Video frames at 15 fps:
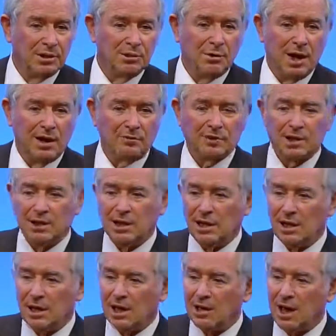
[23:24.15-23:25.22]
You have to
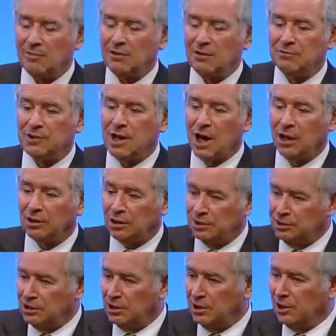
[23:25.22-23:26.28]
have
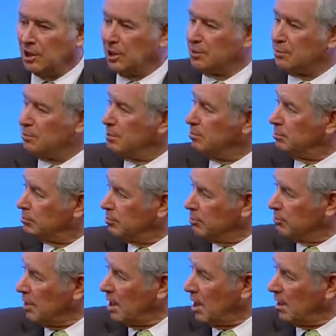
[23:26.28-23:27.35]
knowledge other people
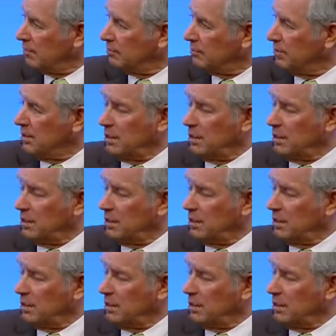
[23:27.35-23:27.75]
don't have,